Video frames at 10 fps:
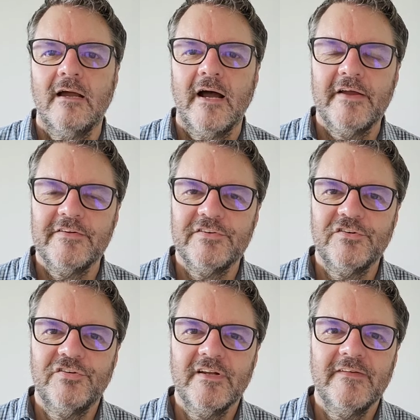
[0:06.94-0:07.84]
Hi, this is
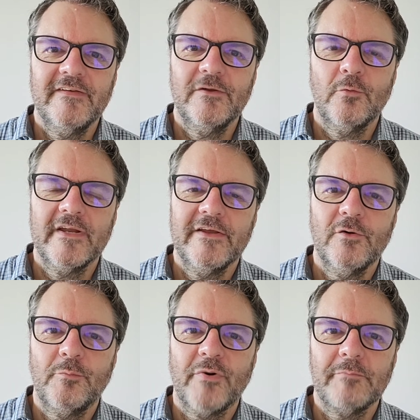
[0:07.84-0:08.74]
Gilles, the
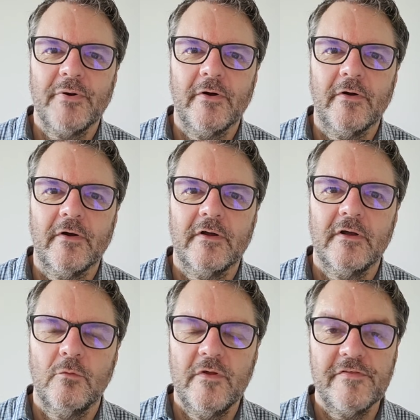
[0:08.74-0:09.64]
radio prepper,
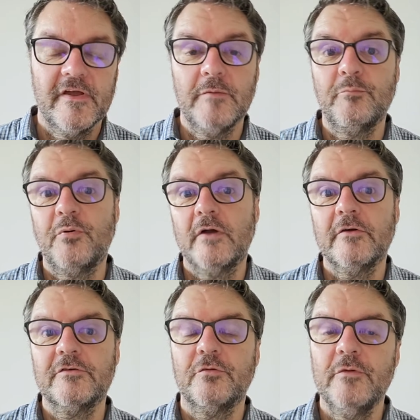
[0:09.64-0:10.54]
with a
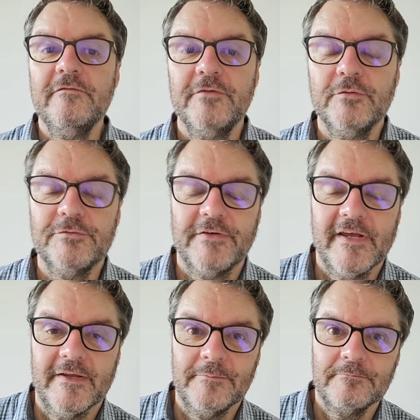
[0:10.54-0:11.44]
product review
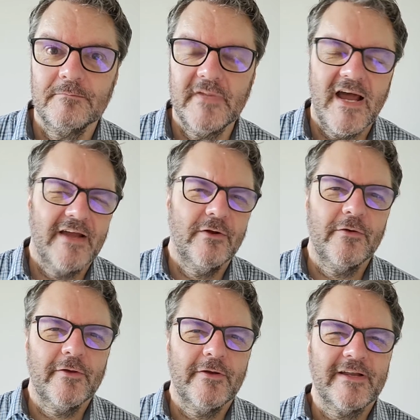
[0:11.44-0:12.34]
today. Yeah, I know
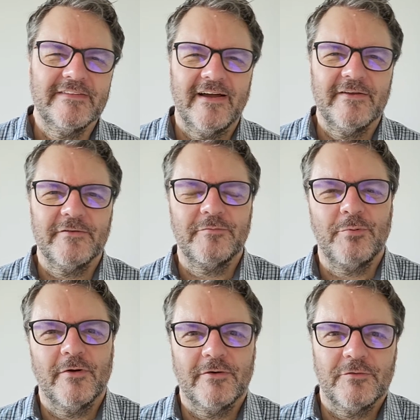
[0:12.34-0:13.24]
you're gonna get tired of
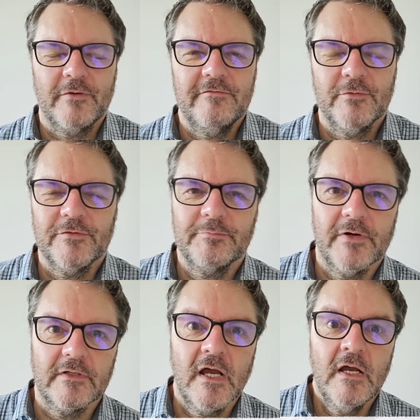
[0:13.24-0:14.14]
product reviews,
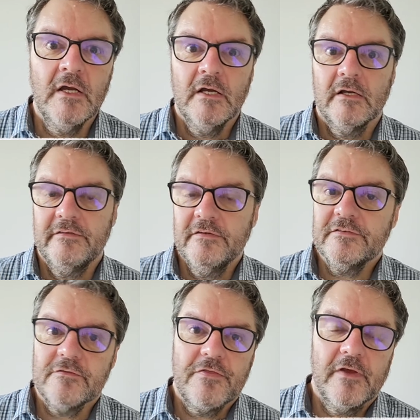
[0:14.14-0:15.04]
but
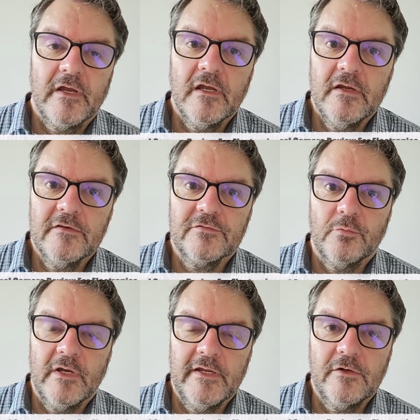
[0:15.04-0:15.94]
this thing is
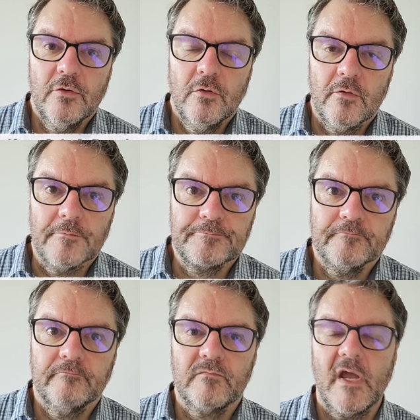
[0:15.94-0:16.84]
really cool.
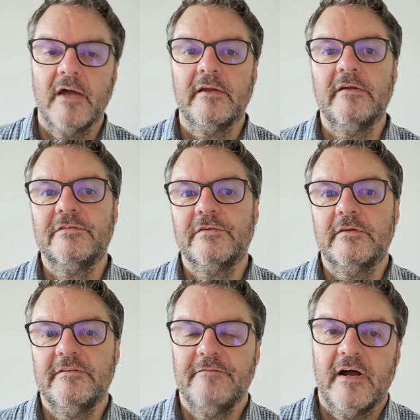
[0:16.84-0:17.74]
And it's
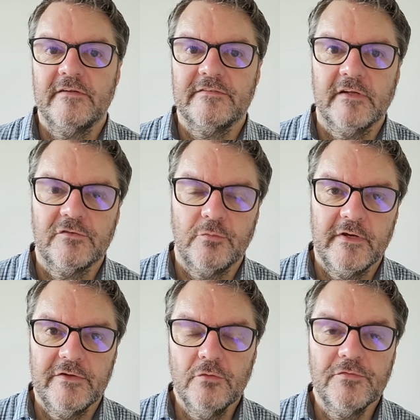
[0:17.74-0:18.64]
a device that's
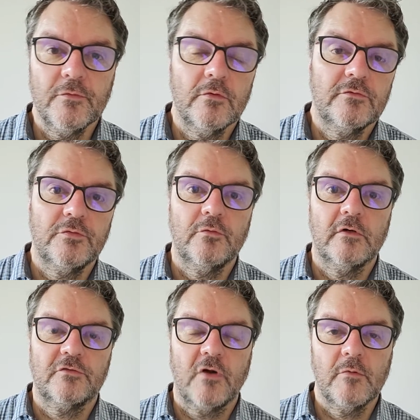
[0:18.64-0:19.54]
really useful
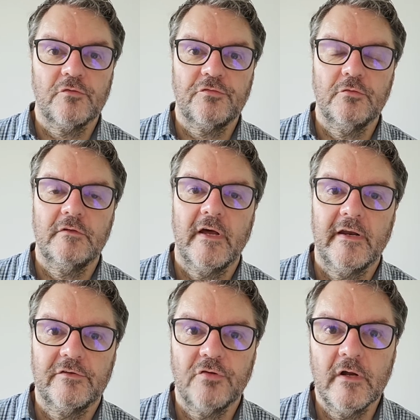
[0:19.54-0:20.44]
to uh, troubleshoot
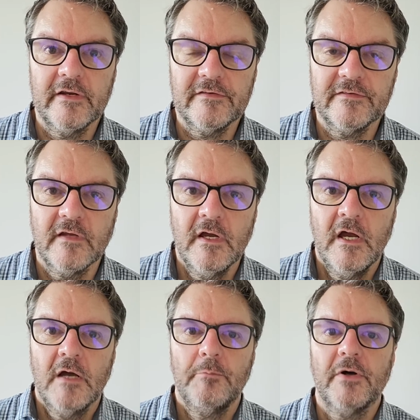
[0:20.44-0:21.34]
electronics,
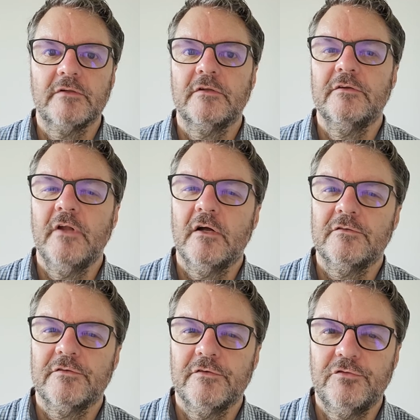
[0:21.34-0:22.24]
but
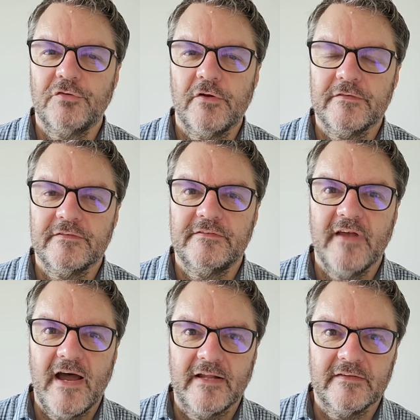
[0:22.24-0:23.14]
not just
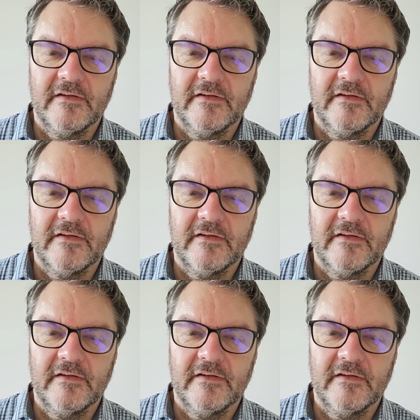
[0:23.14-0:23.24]
that.